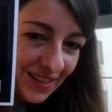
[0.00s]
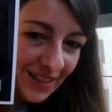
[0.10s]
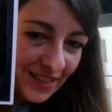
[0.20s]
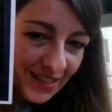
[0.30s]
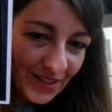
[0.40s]

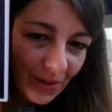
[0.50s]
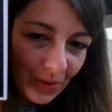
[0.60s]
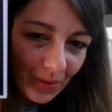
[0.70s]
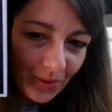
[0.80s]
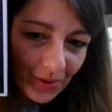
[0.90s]
And it's a
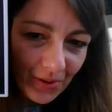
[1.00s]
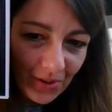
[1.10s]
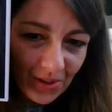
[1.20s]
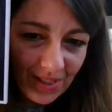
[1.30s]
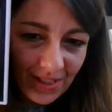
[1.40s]

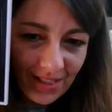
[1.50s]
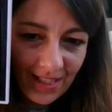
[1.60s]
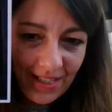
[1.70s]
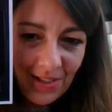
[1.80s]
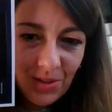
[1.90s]
gorgeous
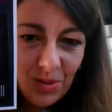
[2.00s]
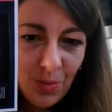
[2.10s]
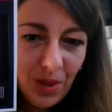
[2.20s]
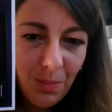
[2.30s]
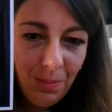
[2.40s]
design. It's also
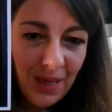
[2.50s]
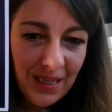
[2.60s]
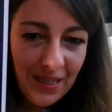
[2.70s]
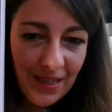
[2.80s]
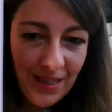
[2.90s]
with
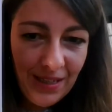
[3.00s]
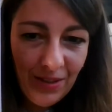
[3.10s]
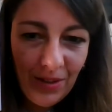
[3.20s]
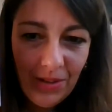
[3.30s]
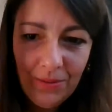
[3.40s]
pink. I
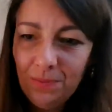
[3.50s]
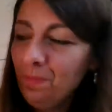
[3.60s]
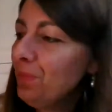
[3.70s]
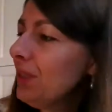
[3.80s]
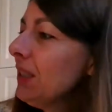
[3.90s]
don't know.
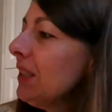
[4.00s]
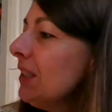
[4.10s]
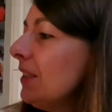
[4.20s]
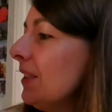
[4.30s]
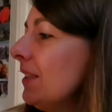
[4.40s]

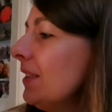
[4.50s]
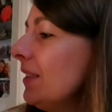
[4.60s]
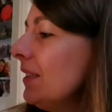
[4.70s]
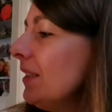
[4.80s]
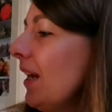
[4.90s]

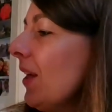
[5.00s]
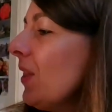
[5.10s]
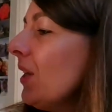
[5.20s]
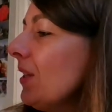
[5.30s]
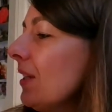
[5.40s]
I
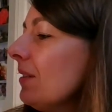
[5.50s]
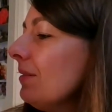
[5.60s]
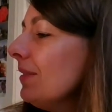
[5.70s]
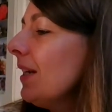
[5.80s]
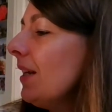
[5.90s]
think that
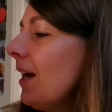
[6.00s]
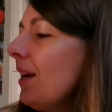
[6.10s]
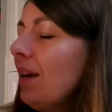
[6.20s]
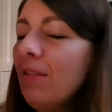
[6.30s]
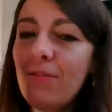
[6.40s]
I
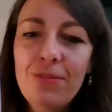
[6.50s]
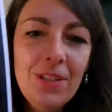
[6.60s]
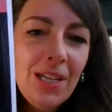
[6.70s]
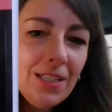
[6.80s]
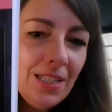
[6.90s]
love
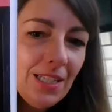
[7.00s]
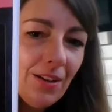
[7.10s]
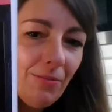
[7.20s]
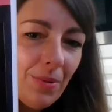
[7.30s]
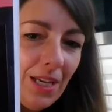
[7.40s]
the idea
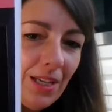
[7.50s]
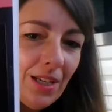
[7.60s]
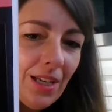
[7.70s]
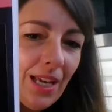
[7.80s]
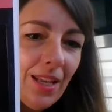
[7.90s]
of
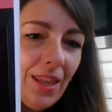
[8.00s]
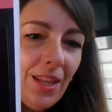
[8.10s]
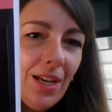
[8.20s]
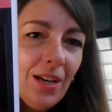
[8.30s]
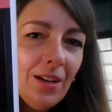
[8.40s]
pink and
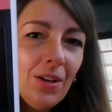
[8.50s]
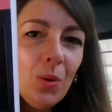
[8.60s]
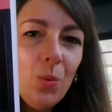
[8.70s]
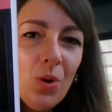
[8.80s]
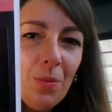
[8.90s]
on
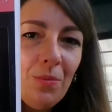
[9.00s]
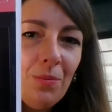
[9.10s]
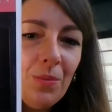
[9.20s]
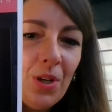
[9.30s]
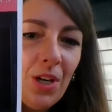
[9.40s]
a warm
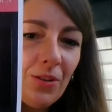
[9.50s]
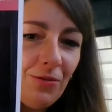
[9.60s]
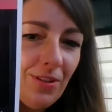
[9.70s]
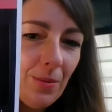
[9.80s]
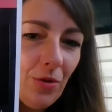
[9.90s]
colored
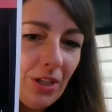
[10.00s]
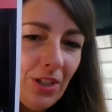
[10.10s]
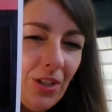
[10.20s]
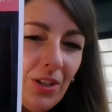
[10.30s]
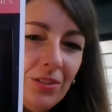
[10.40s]
fabric,
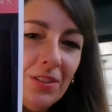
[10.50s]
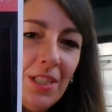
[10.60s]
you know.